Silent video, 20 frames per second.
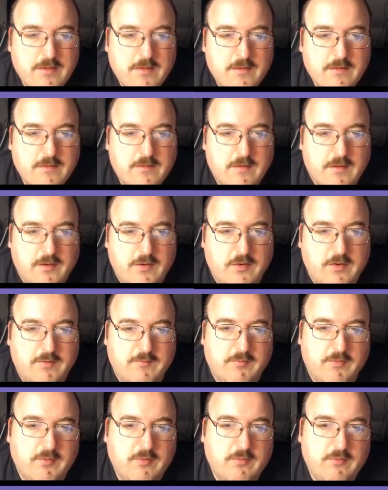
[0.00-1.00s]
And you have
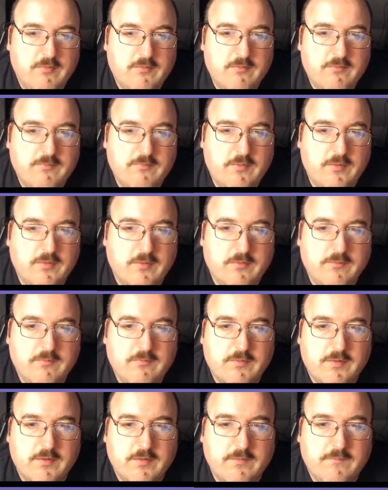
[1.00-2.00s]
your
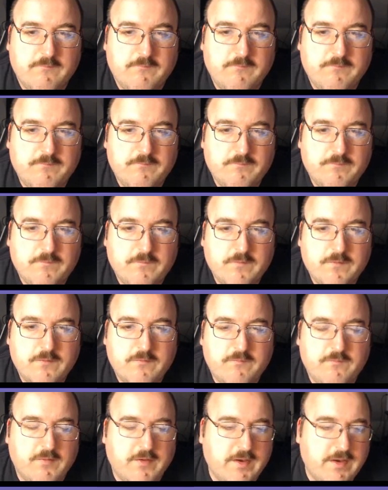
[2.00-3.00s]
little
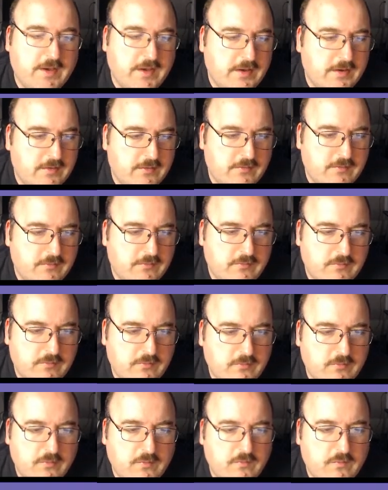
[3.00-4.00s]
flying
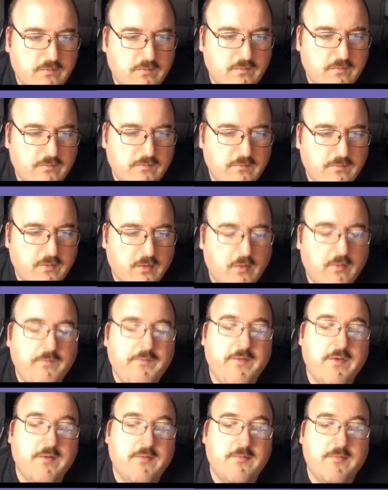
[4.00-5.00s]

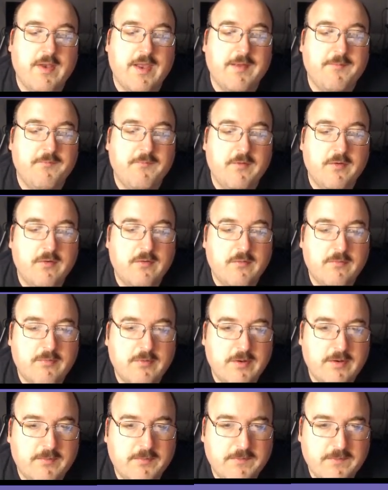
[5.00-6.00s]
Ulna Raptor,
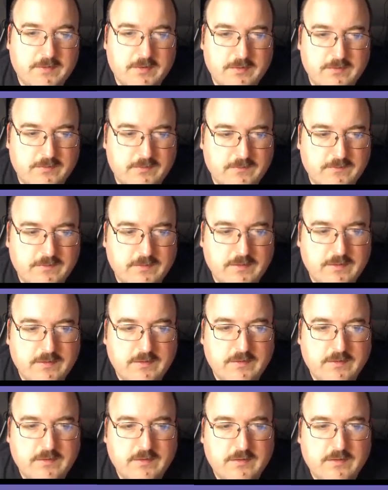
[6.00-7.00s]
whatever they're called.
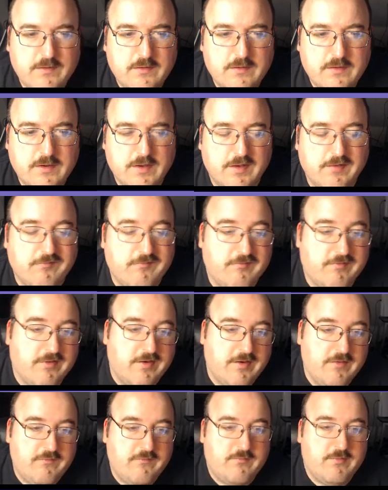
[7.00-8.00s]
Kind of
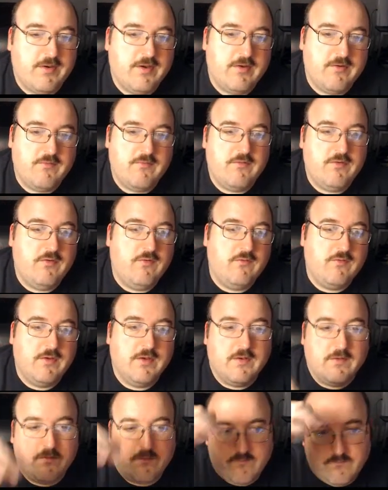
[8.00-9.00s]
flies around and you
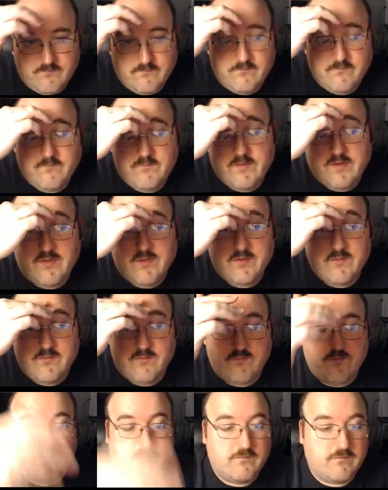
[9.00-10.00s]
can tell it to
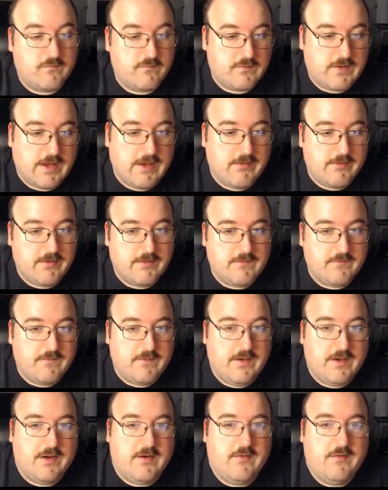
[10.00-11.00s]
just scout out the
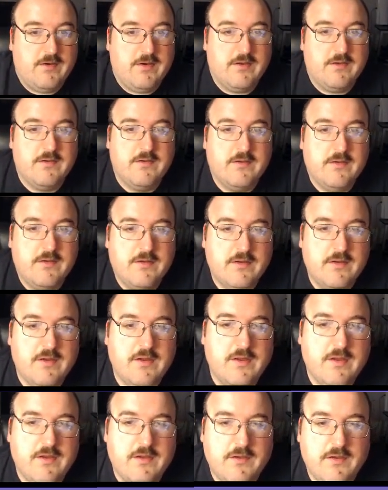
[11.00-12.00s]
area.
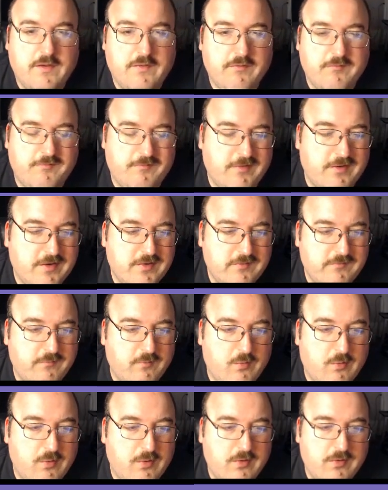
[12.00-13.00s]
In the fog of
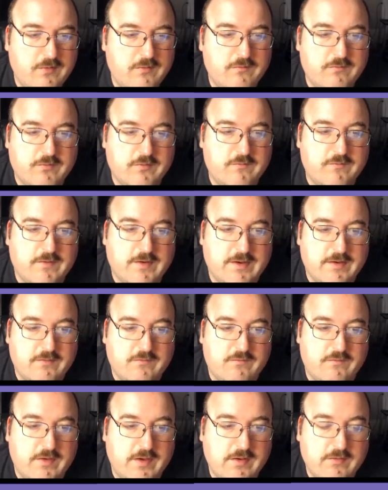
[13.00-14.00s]
war, it just looks like a
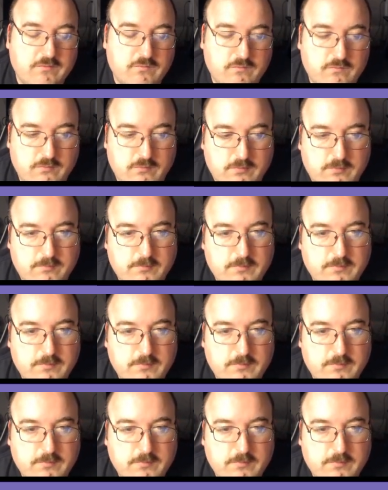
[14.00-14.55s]
sandstorm.